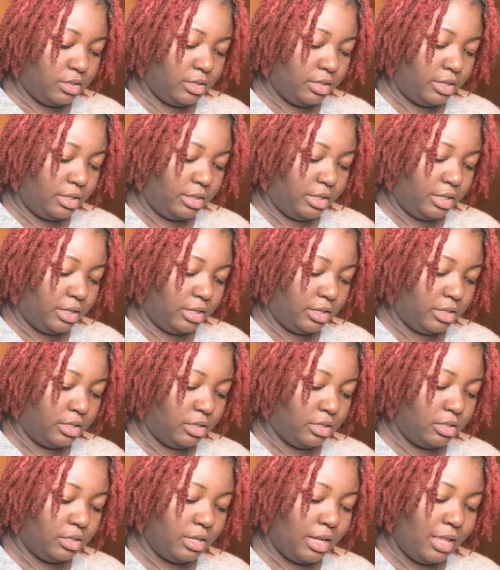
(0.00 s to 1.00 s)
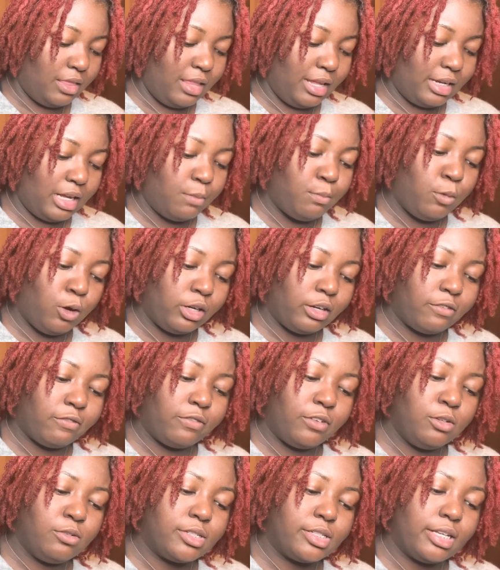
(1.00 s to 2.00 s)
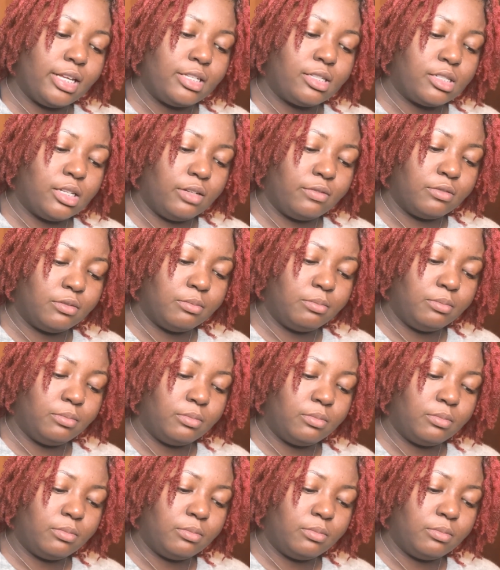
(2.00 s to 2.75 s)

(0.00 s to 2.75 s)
And then I bought a few sets of them,